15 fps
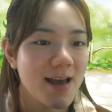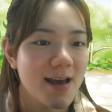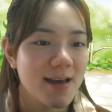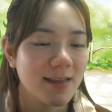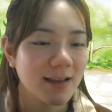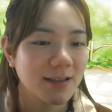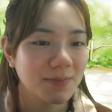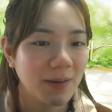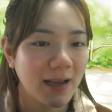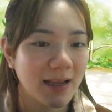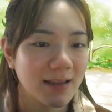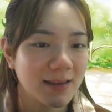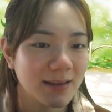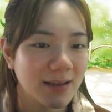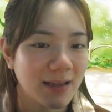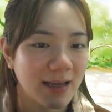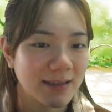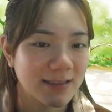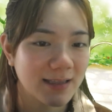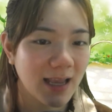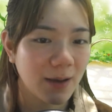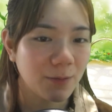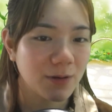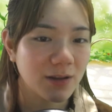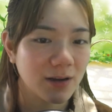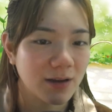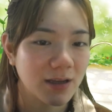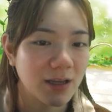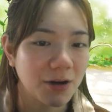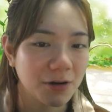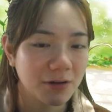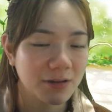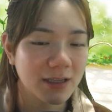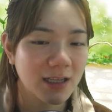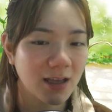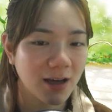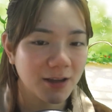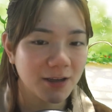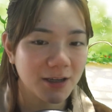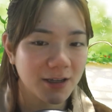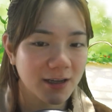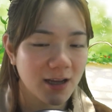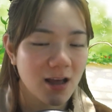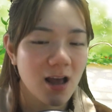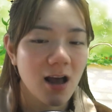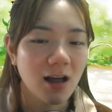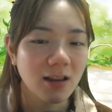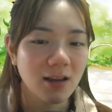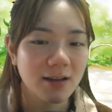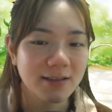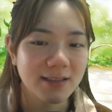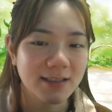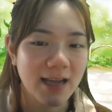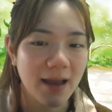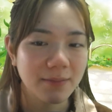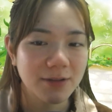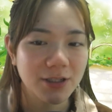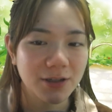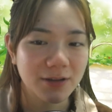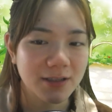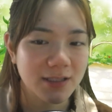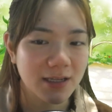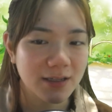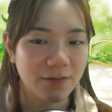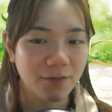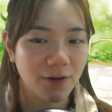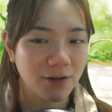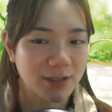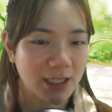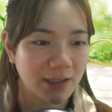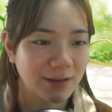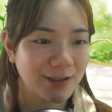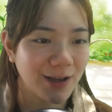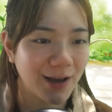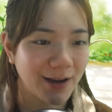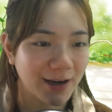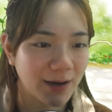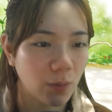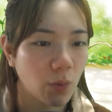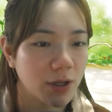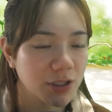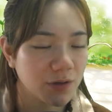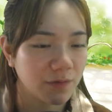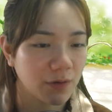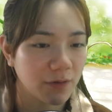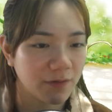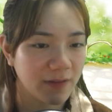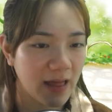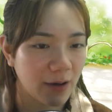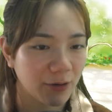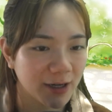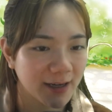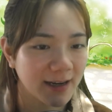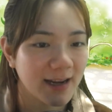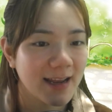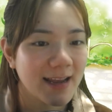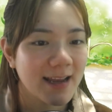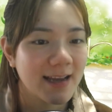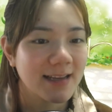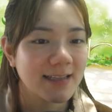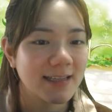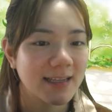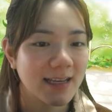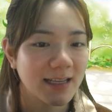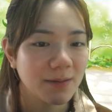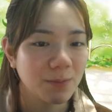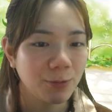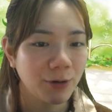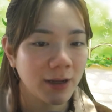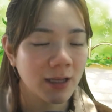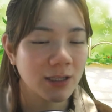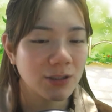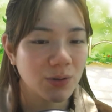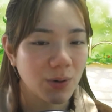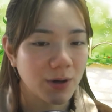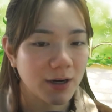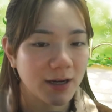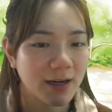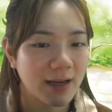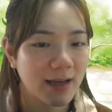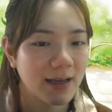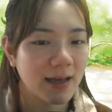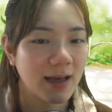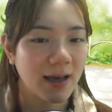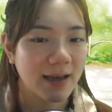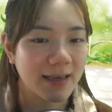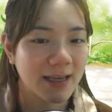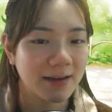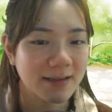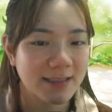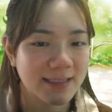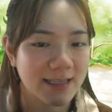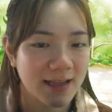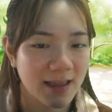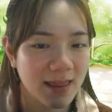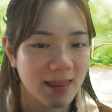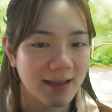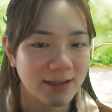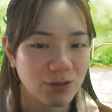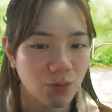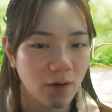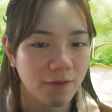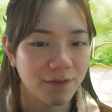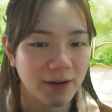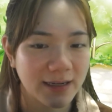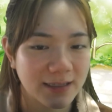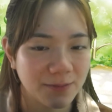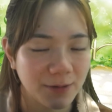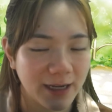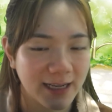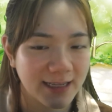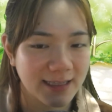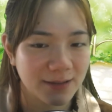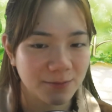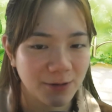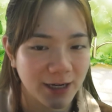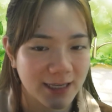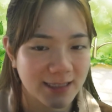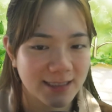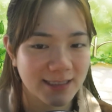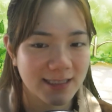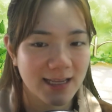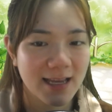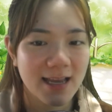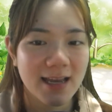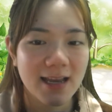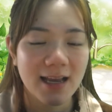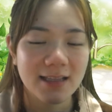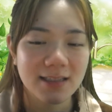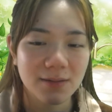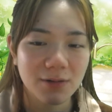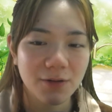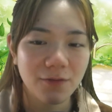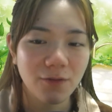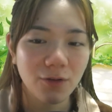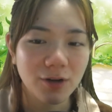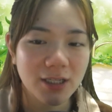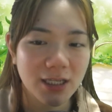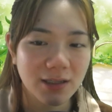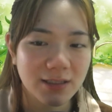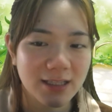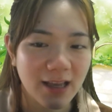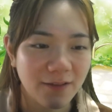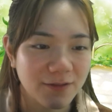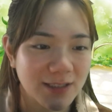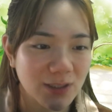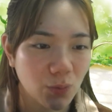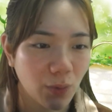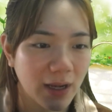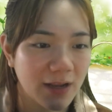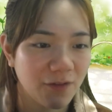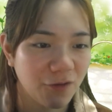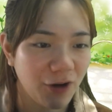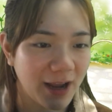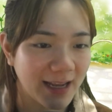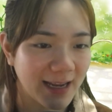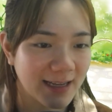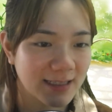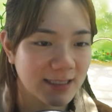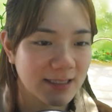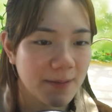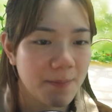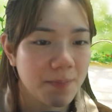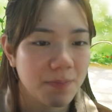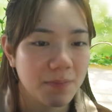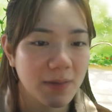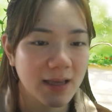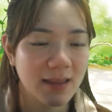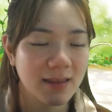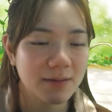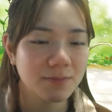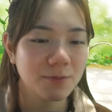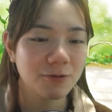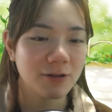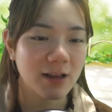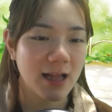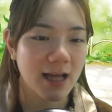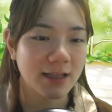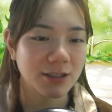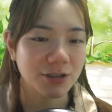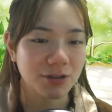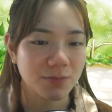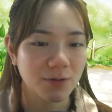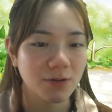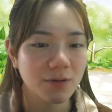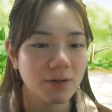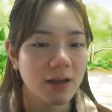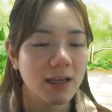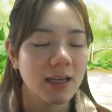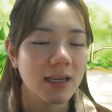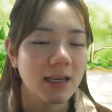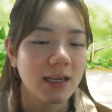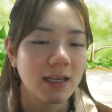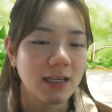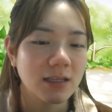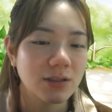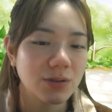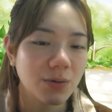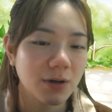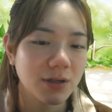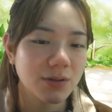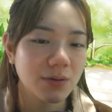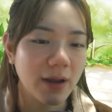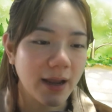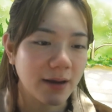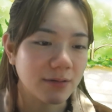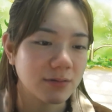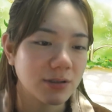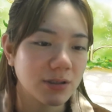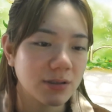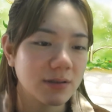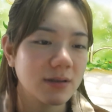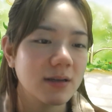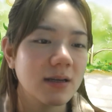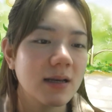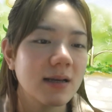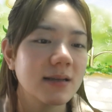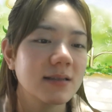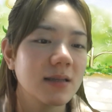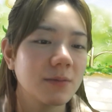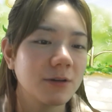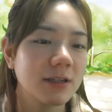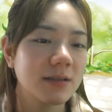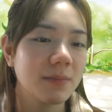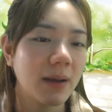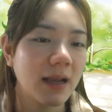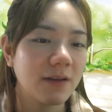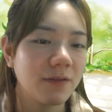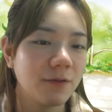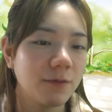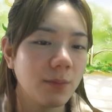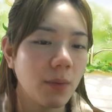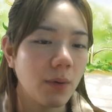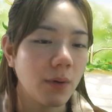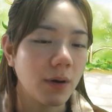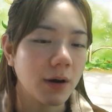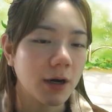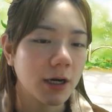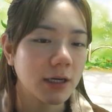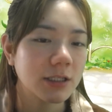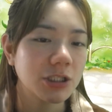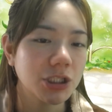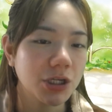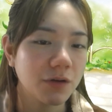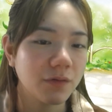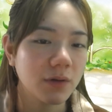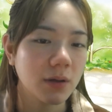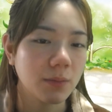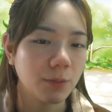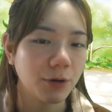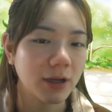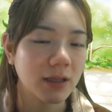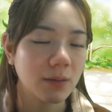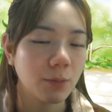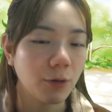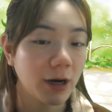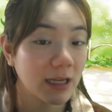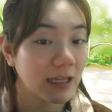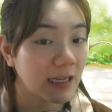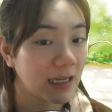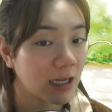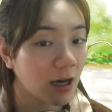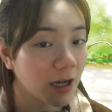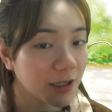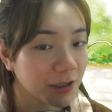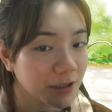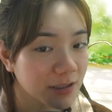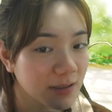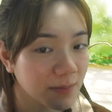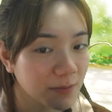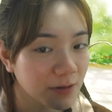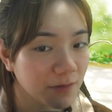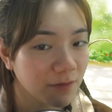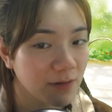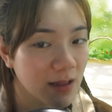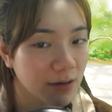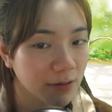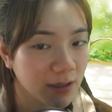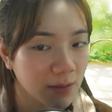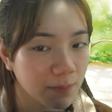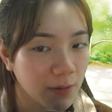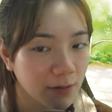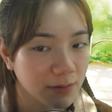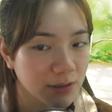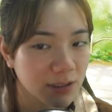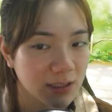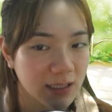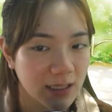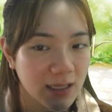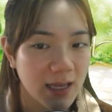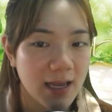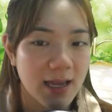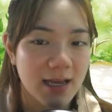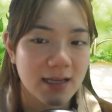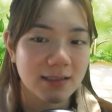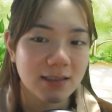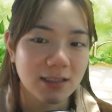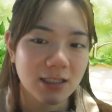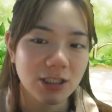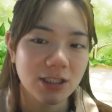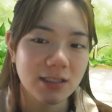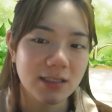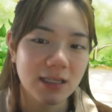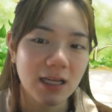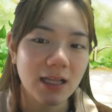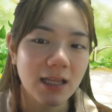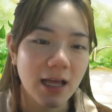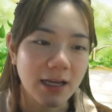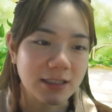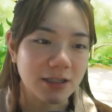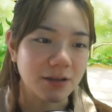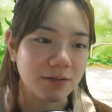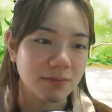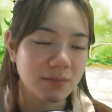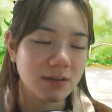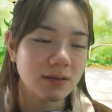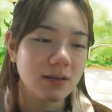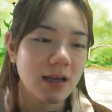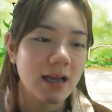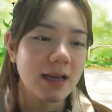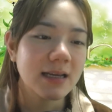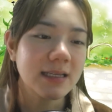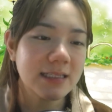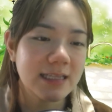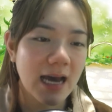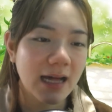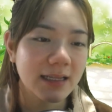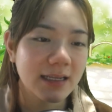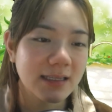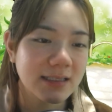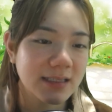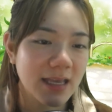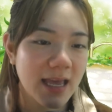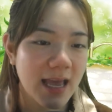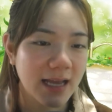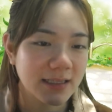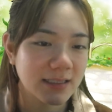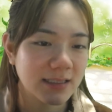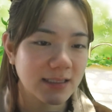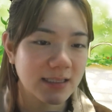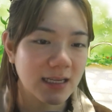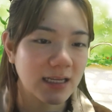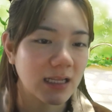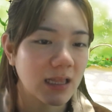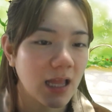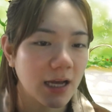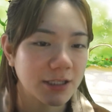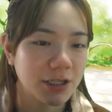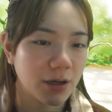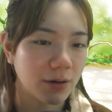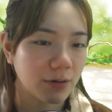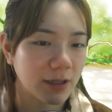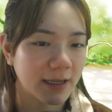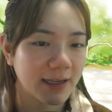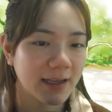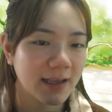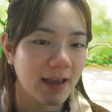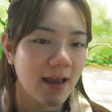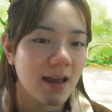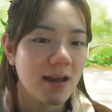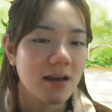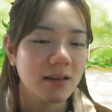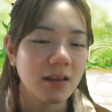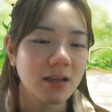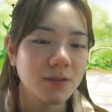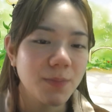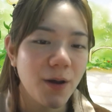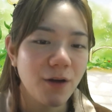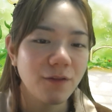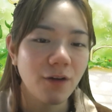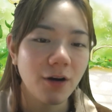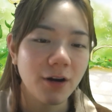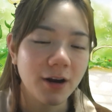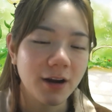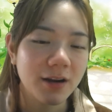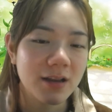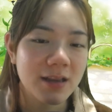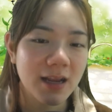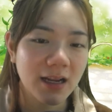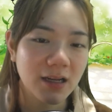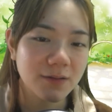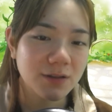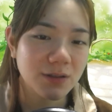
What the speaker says: Thus paint the landscape with an early color. Long-stemmed tulips and daffodils are a wonderful flower to cut and bring indoor. Hyacinth, a dwarf in braids, and some daffodils have sweet fragrance, making them pleasurable indoors or out. Summer is made more cheerful and brightly colored summer flowering bulbs, such as caladiums, dahlias, cannas, and gladioli. These bulbs are natives